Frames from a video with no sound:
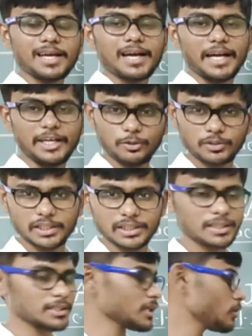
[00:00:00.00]
Are you
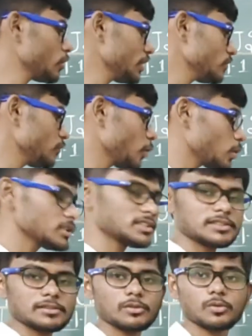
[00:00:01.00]
thinking the coin
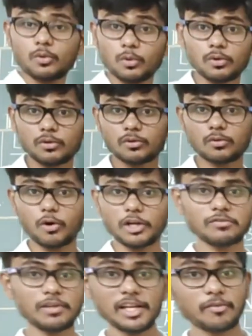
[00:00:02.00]
floats? No,
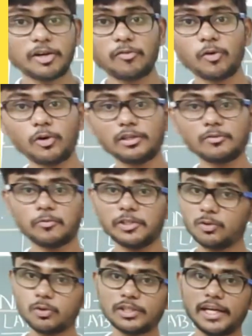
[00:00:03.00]
coin will never float. We
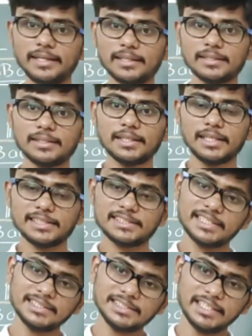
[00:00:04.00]
know that its
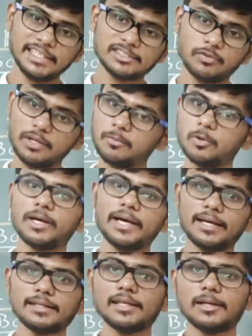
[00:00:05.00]
density is way more
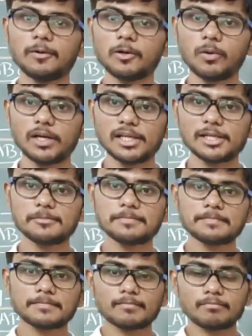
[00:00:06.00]
higher than our water.
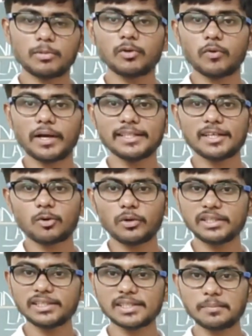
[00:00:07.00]
But why the
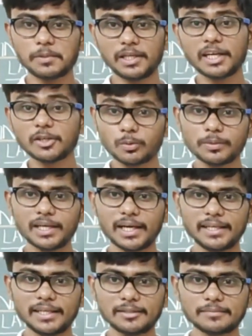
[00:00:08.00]
coin is appearing to be
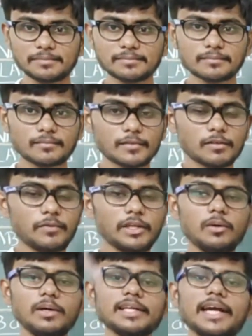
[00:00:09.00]
higher? When
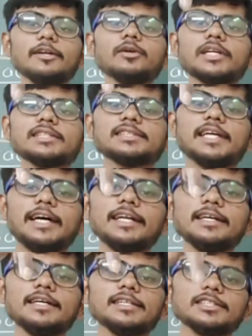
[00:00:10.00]
you will try to touch
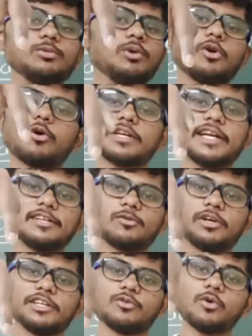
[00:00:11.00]
that, you will not get
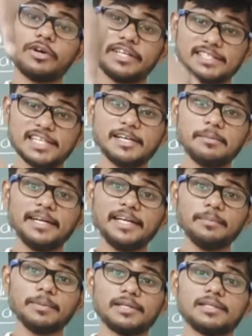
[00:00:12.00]
coin. Coin is little bit
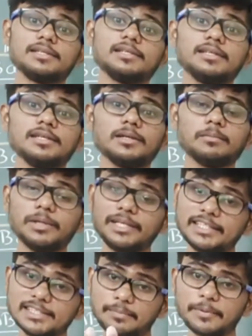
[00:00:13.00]
deeper, but
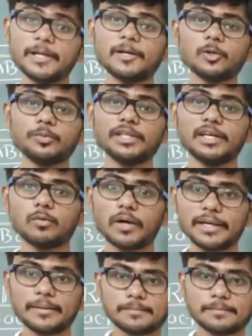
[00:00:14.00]
it is appearing to be there. Why?